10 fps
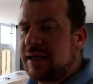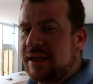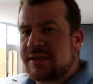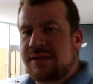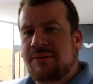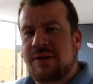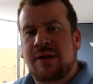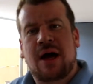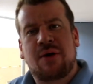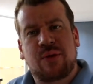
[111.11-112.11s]
that's something
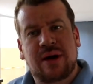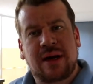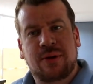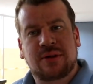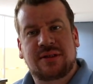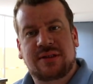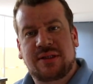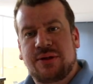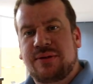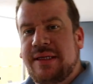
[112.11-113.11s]
that I really wanted to
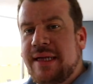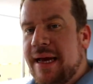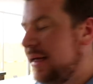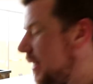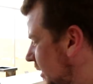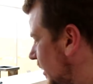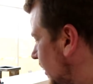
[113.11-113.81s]
do today,